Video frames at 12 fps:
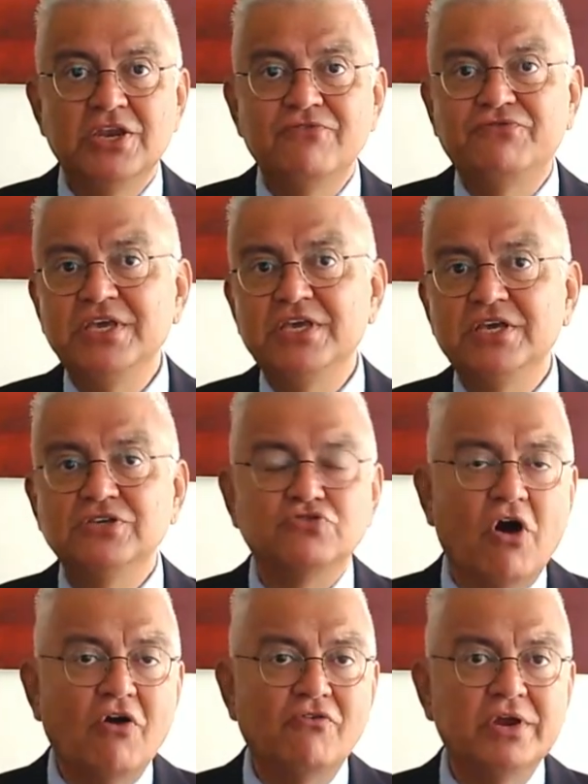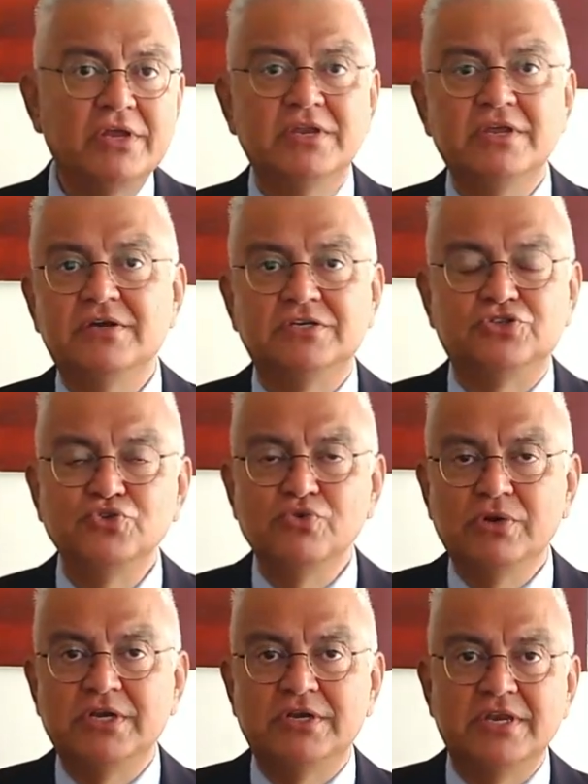Nifty is hovering near its
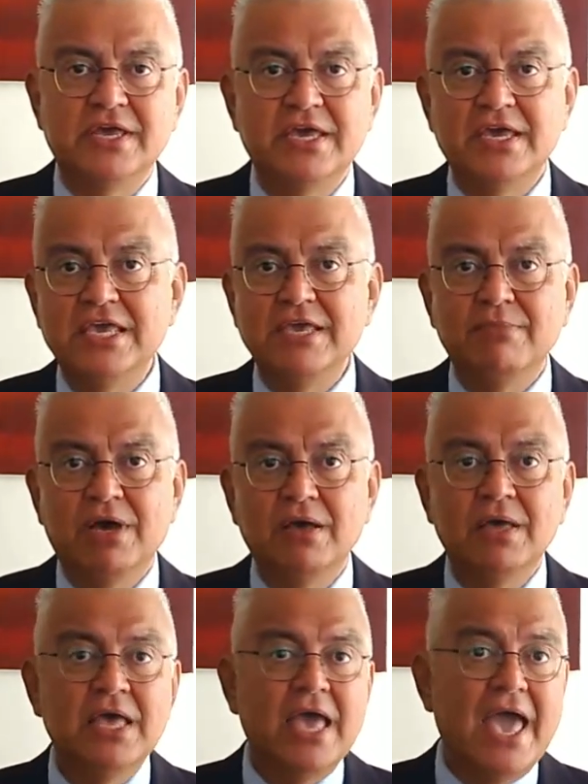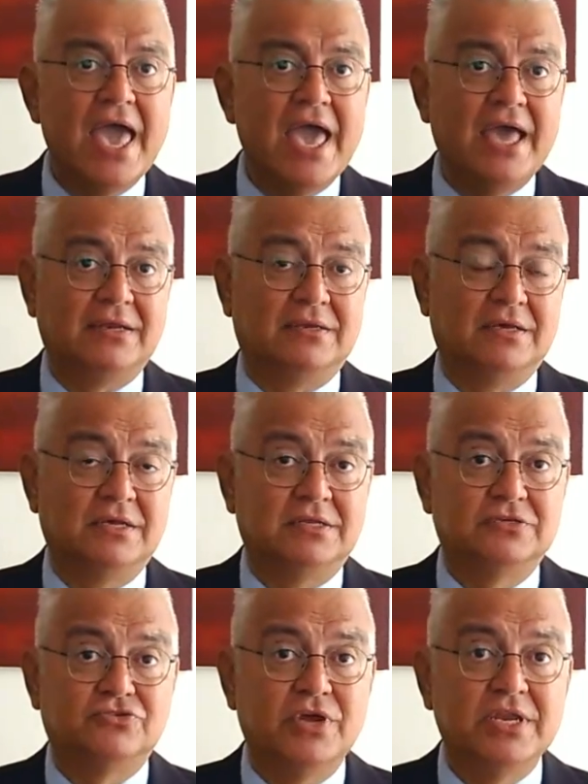200-day EMA and
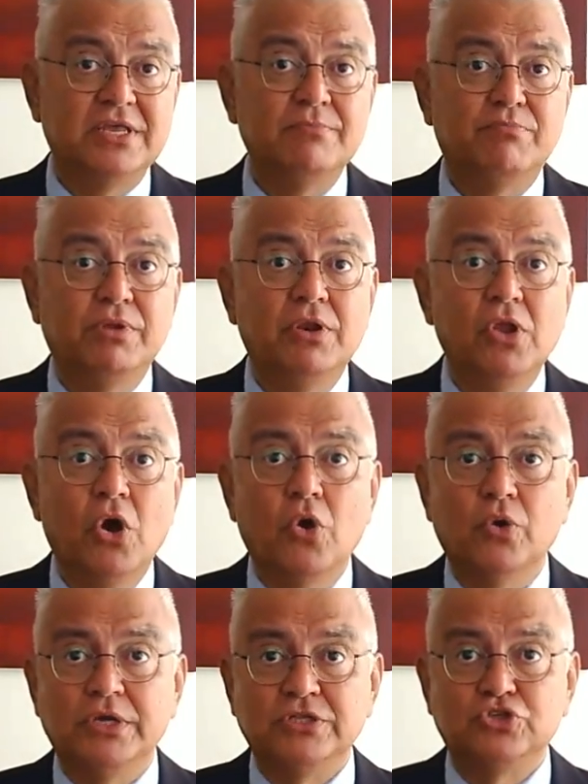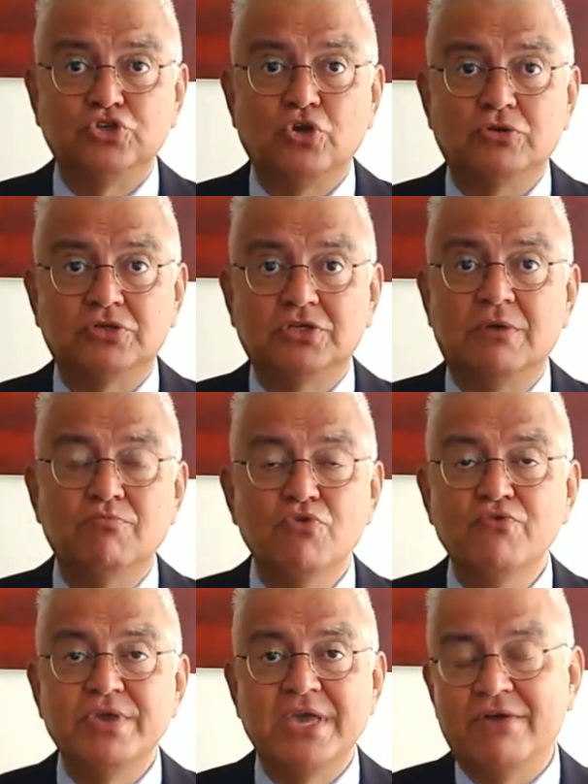trading below its short-term
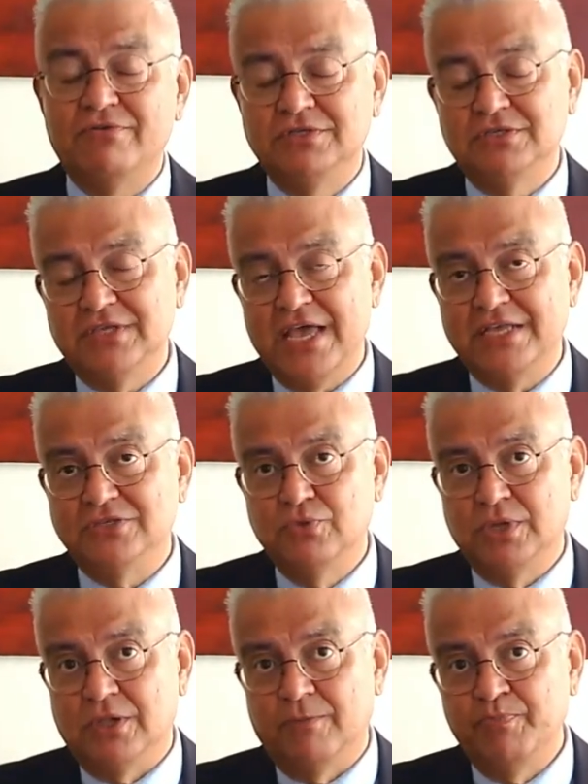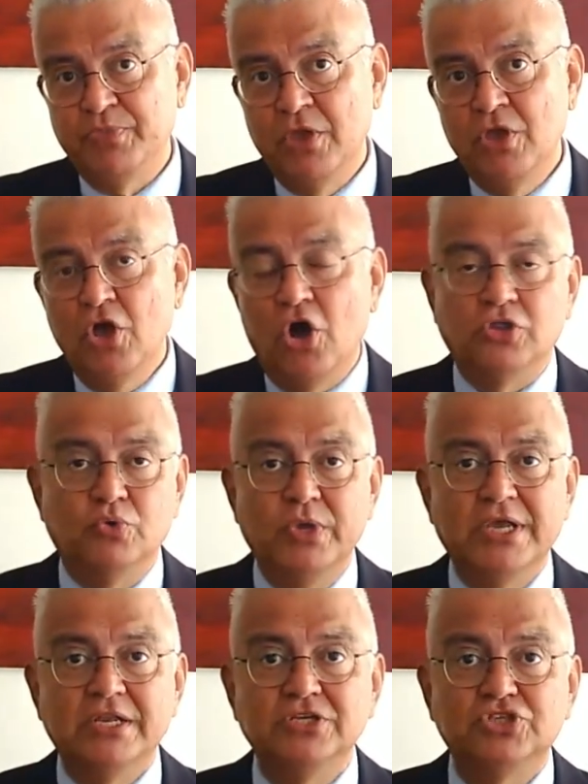moving averages as well. On the
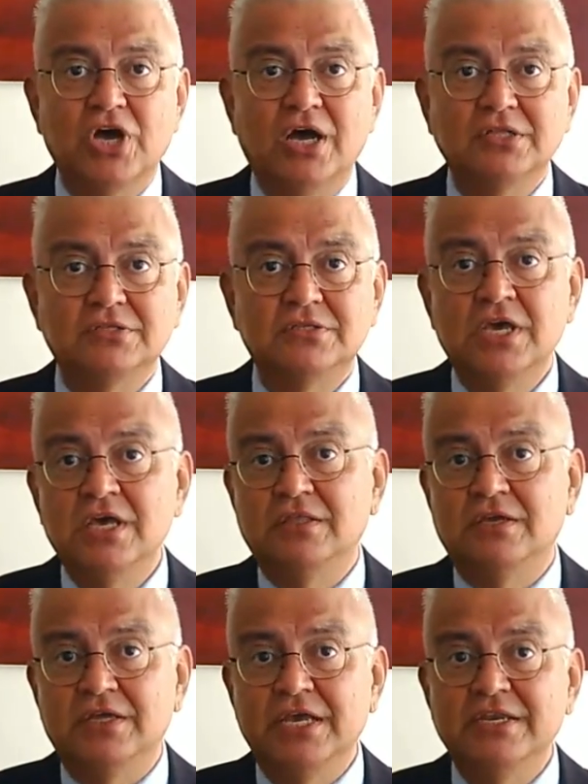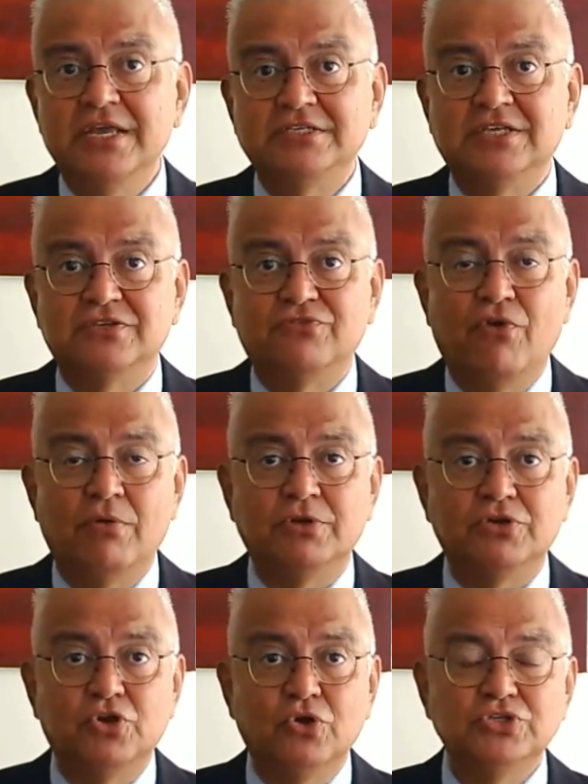weekly chart, the index has
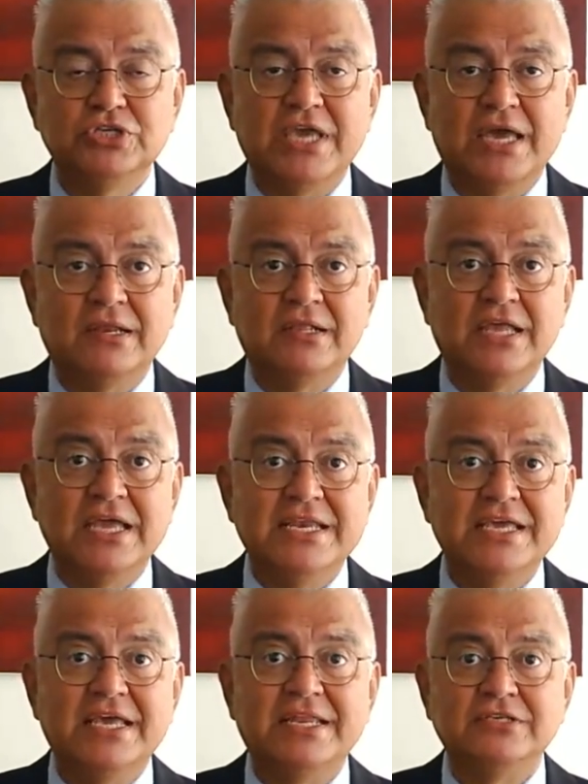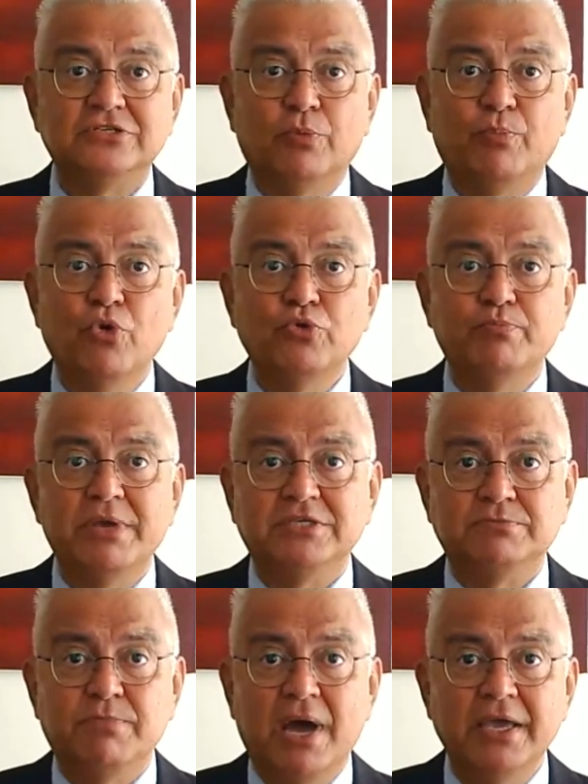formed a doji candle indicating
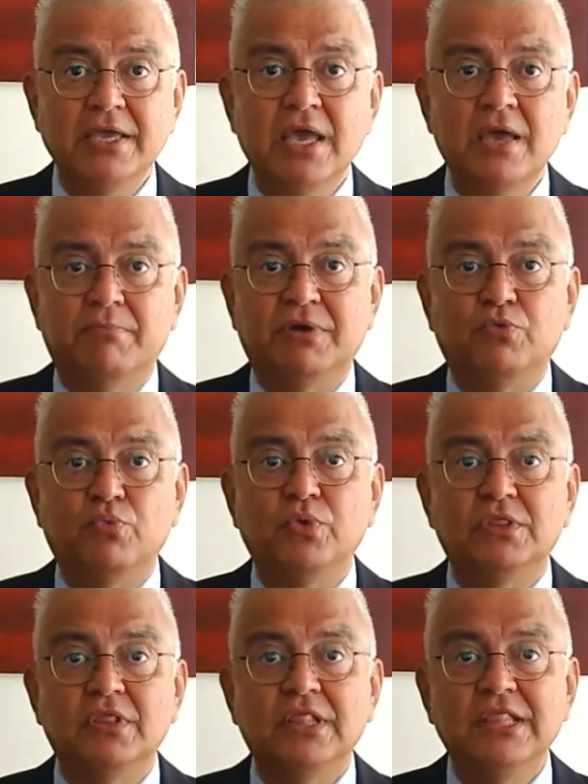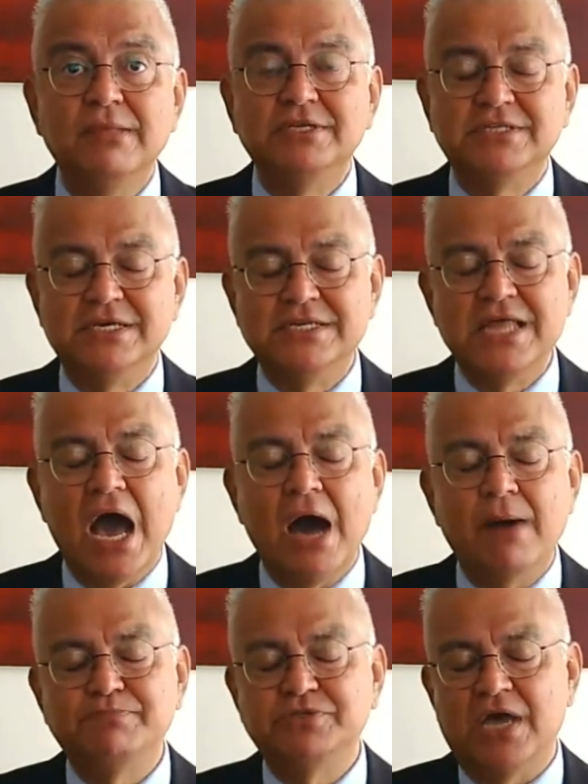support-based buying, but with limited
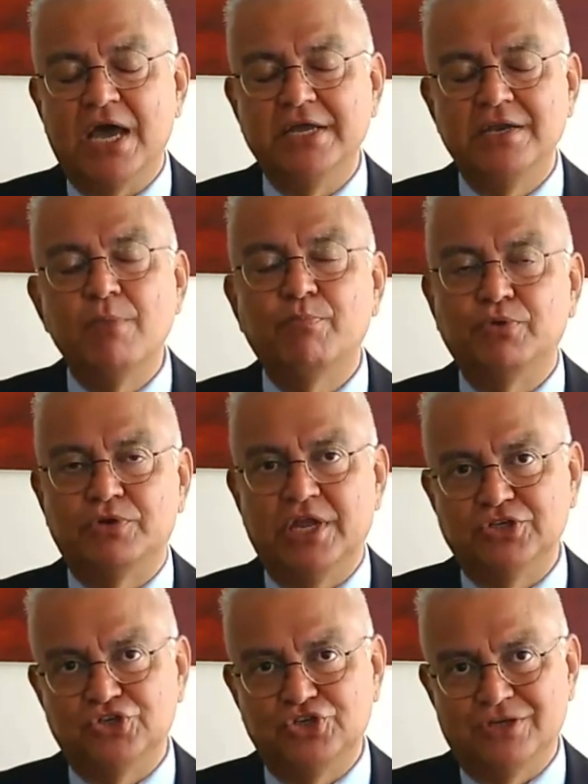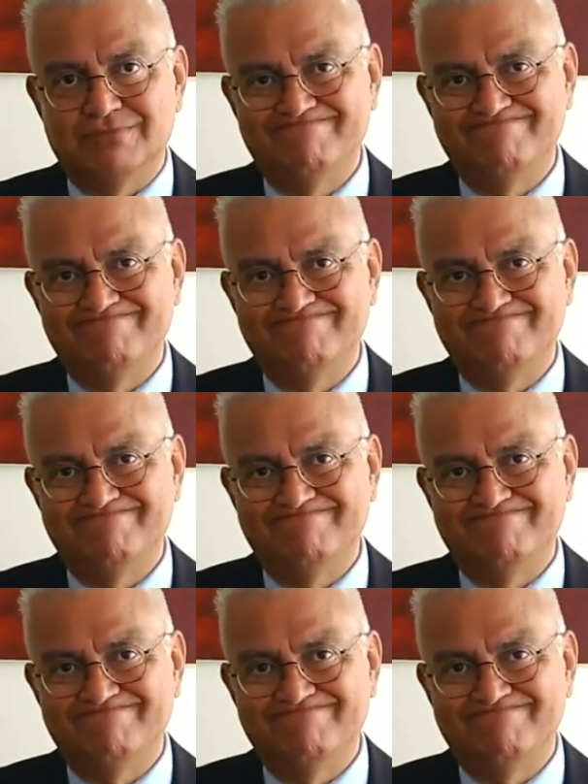upside potential.